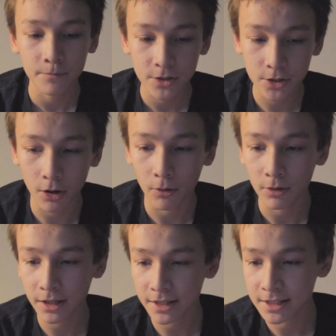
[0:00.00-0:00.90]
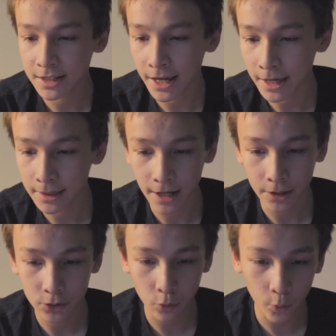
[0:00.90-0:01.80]
So let's take
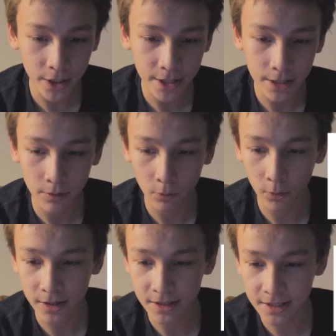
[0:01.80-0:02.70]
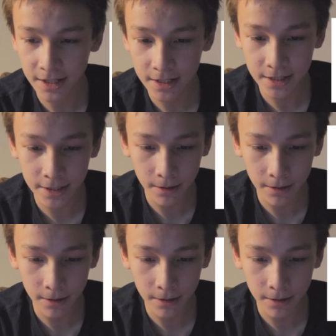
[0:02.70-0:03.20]
that 2160